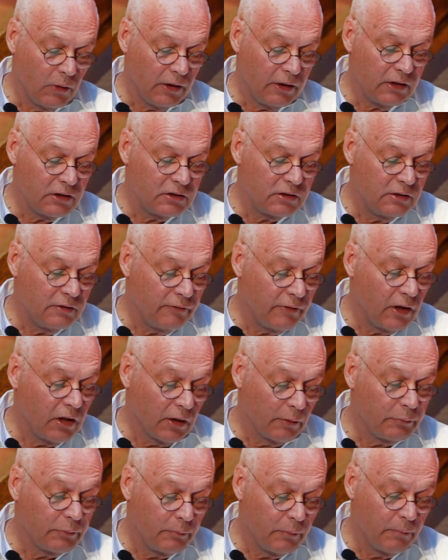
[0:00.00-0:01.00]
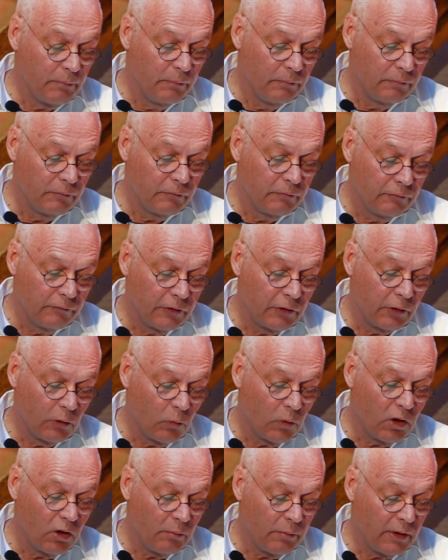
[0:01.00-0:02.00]
it gets developed very
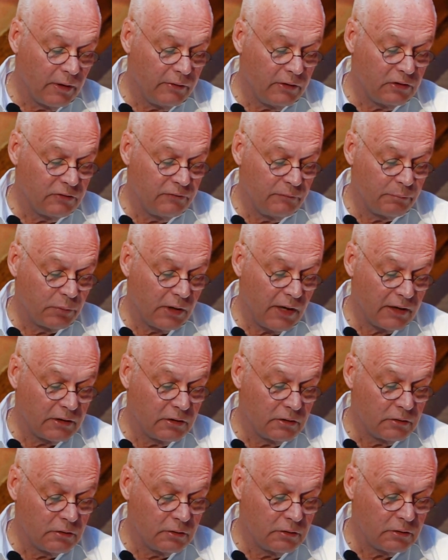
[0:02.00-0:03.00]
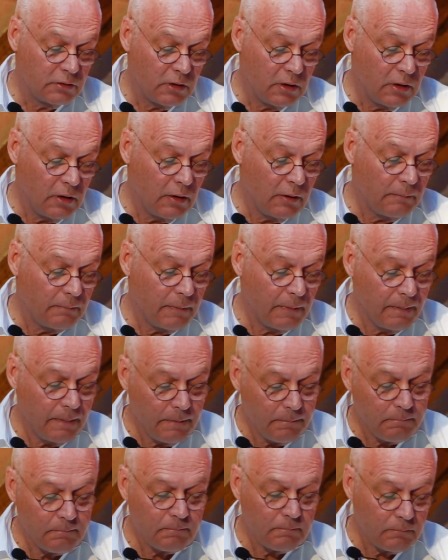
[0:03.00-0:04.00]
well by these practices,
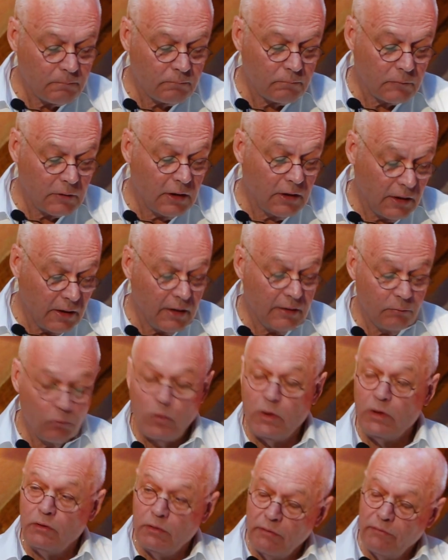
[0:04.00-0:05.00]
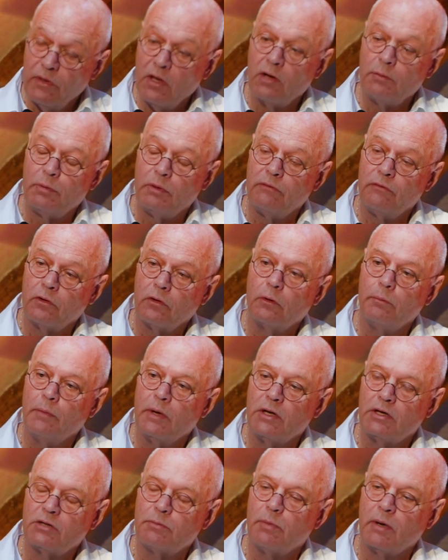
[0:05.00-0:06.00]
and we develop it very
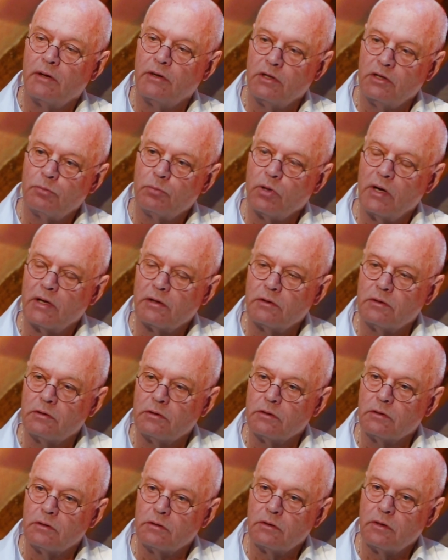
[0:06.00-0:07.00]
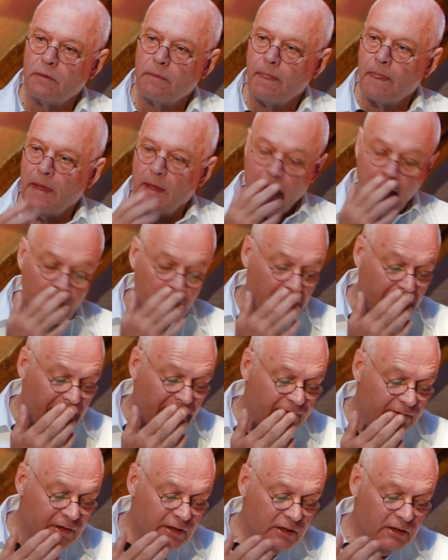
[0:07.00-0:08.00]
much by these practices, but
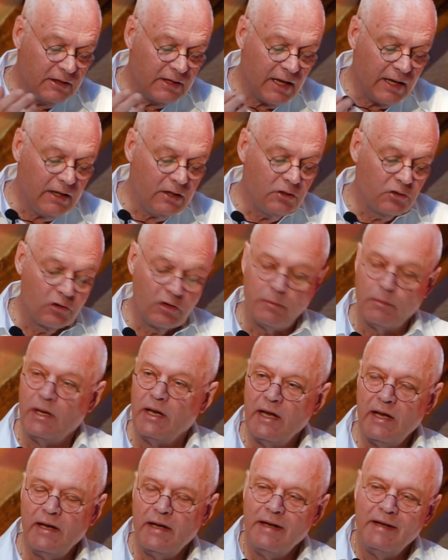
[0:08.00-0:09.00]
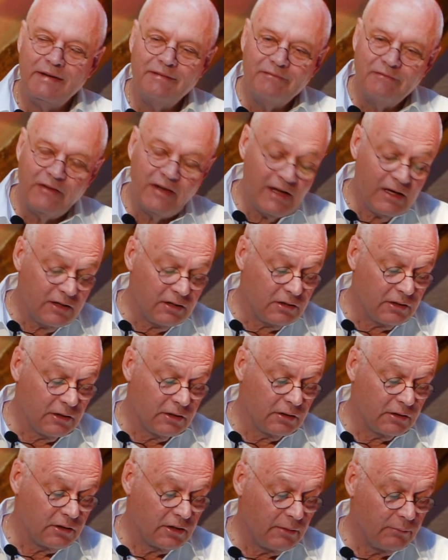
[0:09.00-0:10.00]
even in daydreaming and fantasy
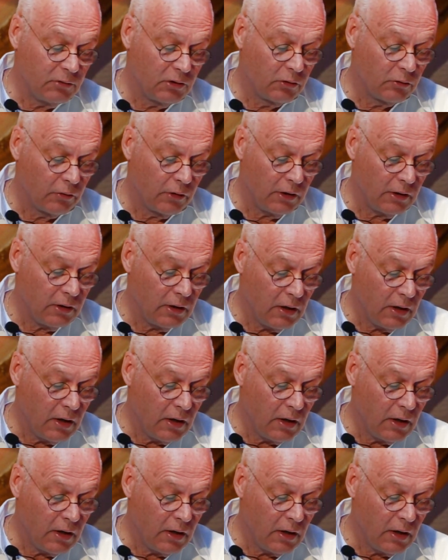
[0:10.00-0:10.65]
to some degree,